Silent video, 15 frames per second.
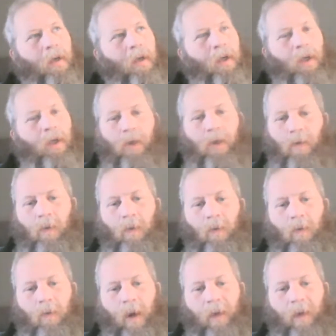
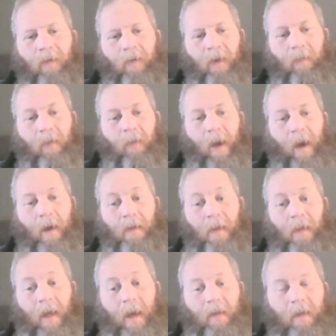Yule, I think, passed
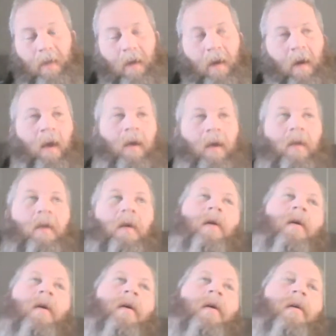last night.
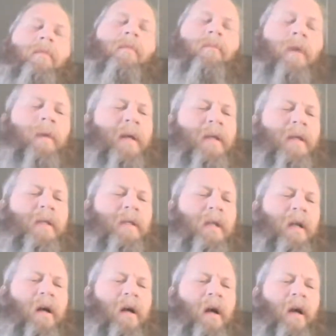Maybe it's
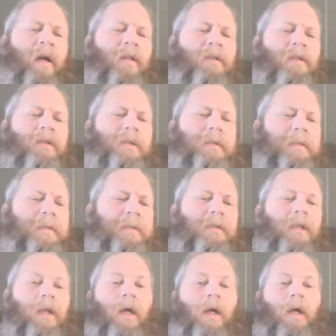tonight.
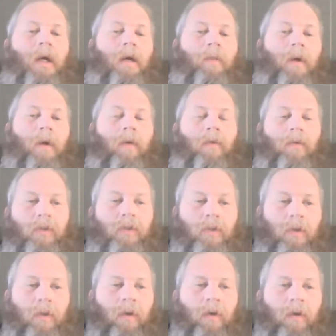Not real
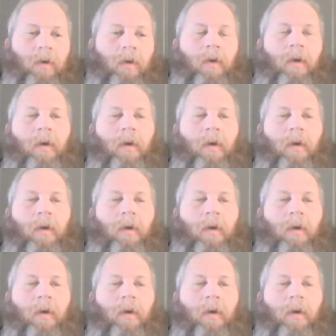sure.